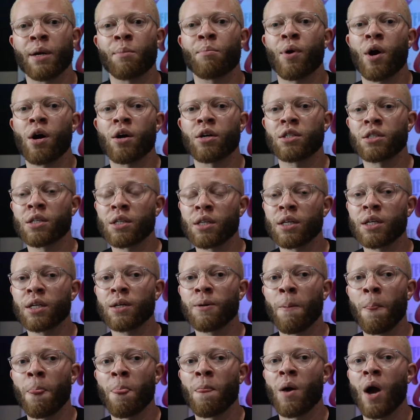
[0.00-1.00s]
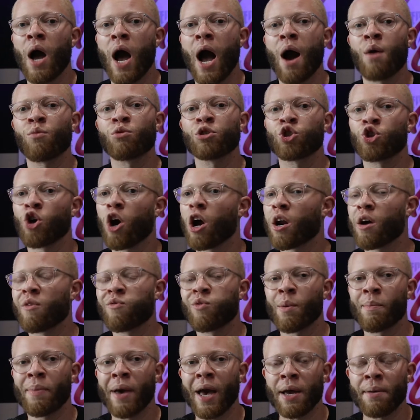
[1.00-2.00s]
Personally, I would start off
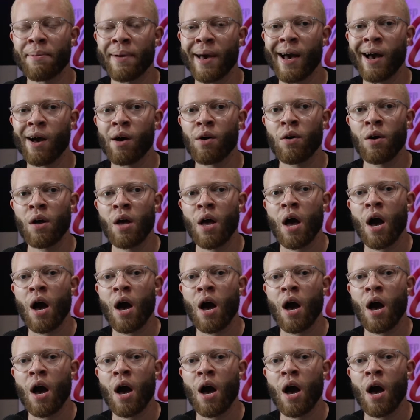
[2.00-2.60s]
with PayPal,